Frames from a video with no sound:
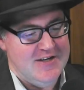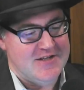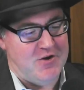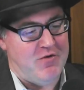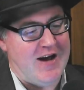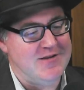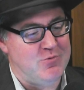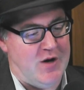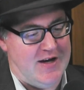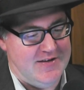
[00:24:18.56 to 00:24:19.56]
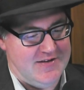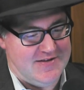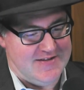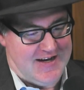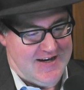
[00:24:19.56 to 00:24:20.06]
So race one
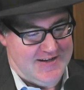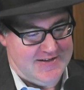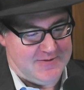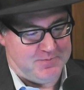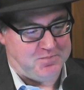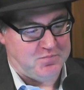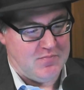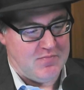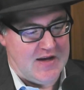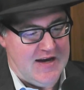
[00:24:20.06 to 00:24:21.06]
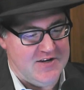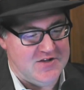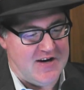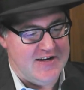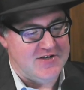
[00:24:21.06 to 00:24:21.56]
starts, and
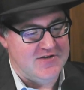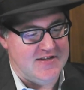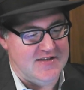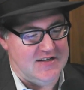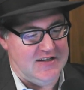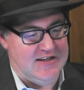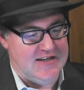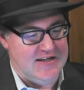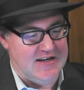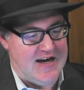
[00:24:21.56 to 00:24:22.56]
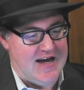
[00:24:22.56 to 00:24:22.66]
Australia two's in the lead,